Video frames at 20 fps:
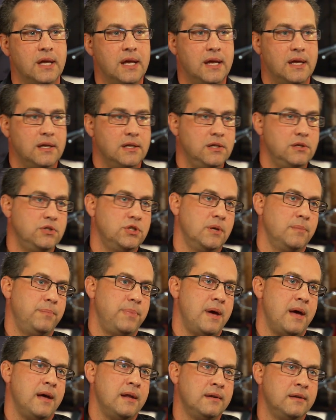Sure. You
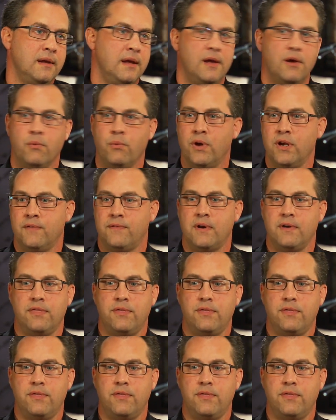jump on one of our